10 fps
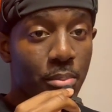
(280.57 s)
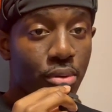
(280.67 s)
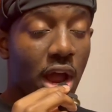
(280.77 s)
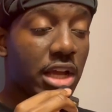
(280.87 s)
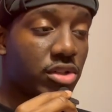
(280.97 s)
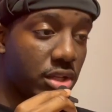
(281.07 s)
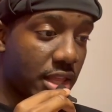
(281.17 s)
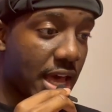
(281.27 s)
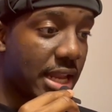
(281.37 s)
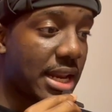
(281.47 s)
prior to
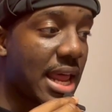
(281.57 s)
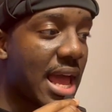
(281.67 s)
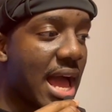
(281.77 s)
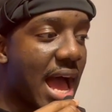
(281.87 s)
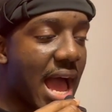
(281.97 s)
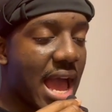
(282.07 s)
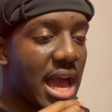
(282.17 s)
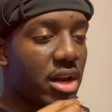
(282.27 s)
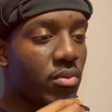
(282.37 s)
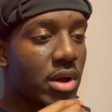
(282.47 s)
that, I
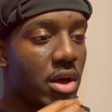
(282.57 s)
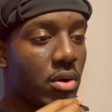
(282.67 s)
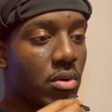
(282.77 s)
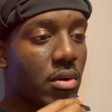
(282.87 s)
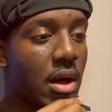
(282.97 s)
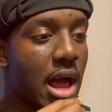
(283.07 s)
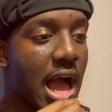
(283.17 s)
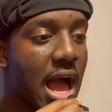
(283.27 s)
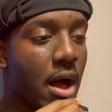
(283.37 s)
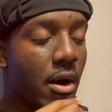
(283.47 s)
had around
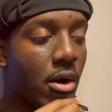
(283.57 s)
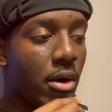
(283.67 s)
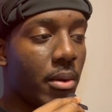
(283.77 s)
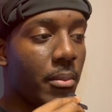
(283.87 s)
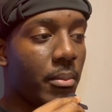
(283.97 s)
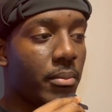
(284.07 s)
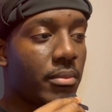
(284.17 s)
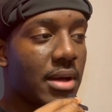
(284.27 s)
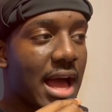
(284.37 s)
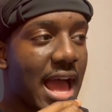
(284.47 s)

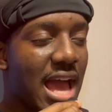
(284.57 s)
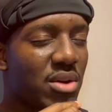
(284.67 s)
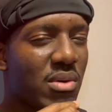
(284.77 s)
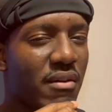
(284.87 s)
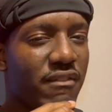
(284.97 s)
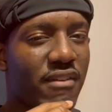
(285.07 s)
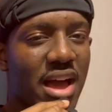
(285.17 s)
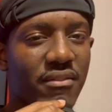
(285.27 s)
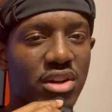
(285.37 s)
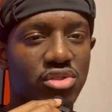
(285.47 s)

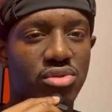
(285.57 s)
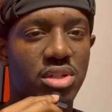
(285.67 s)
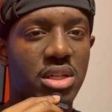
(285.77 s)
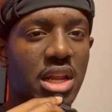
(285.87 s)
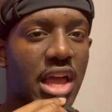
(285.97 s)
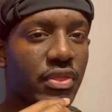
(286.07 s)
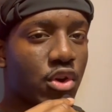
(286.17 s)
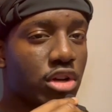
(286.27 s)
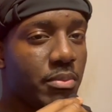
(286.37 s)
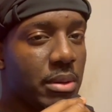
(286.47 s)

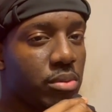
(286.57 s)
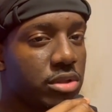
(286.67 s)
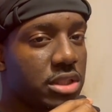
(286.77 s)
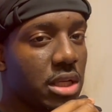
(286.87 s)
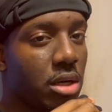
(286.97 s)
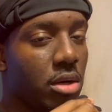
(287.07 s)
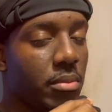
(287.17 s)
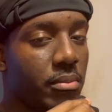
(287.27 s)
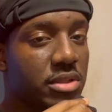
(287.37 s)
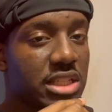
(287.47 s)
530 people
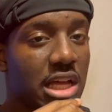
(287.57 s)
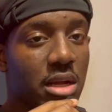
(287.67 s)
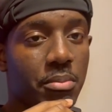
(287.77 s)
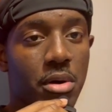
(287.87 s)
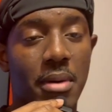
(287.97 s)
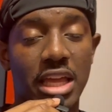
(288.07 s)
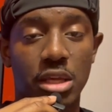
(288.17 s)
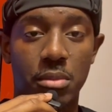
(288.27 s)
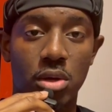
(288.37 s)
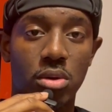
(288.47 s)
sign up on my
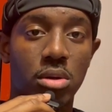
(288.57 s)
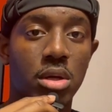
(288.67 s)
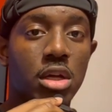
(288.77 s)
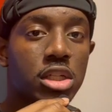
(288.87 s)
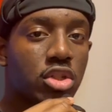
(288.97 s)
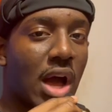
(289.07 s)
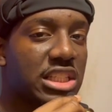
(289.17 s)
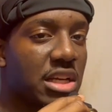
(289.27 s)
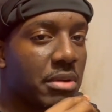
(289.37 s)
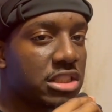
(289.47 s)
email. So I
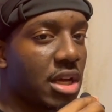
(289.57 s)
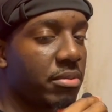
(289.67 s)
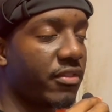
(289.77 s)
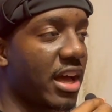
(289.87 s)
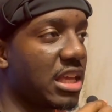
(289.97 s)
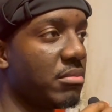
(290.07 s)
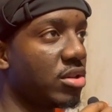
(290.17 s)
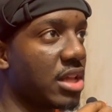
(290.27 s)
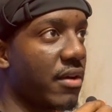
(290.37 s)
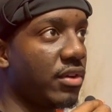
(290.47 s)
check my Shopify
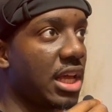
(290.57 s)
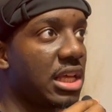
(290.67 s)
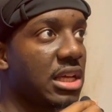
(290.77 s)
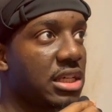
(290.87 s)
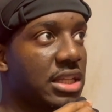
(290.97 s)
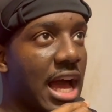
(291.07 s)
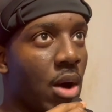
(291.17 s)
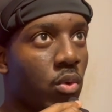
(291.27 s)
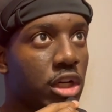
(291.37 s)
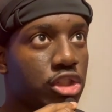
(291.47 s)
emails every day because I
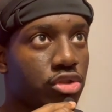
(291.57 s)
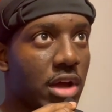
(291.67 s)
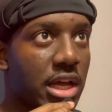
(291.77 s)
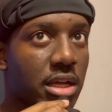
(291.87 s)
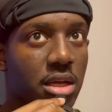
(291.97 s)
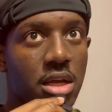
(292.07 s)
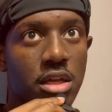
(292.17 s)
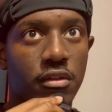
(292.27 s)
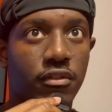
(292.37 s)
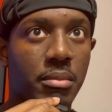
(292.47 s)
want to track,
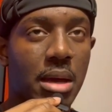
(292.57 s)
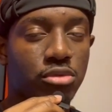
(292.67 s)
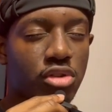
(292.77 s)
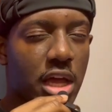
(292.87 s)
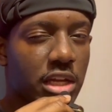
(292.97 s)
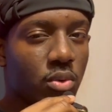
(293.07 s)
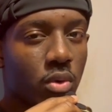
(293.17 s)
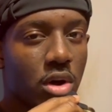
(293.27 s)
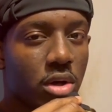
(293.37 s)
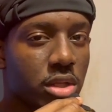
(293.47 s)
you feel me? I'm tracking
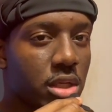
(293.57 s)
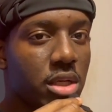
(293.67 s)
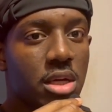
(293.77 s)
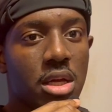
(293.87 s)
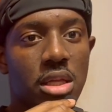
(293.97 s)
where all the